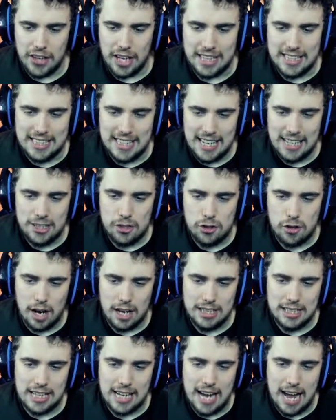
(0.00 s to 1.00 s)
I did
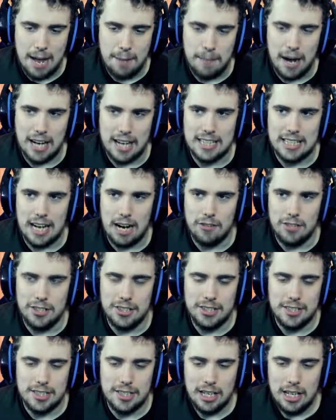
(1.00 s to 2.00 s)
try to get Max
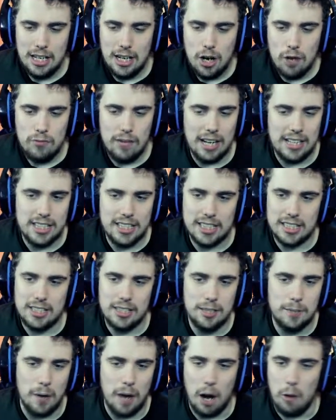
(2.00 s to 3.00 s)
Aarons
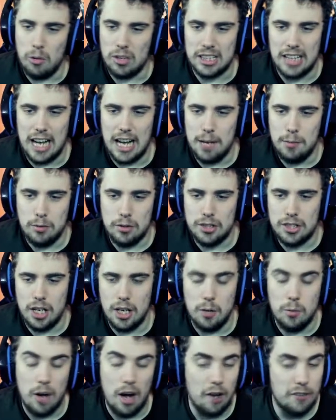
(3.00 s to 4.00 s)
registered, but I wasn't able
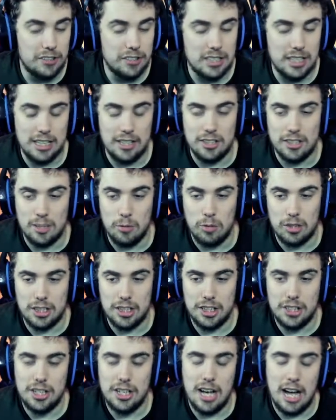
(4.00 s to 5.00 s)
to, obviously, because it
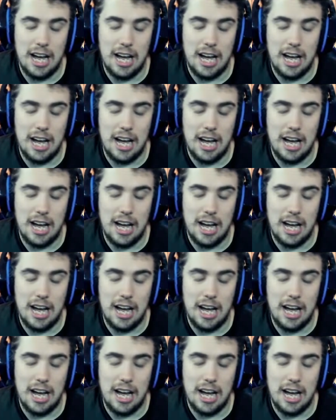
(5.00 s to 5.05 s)
wasn't.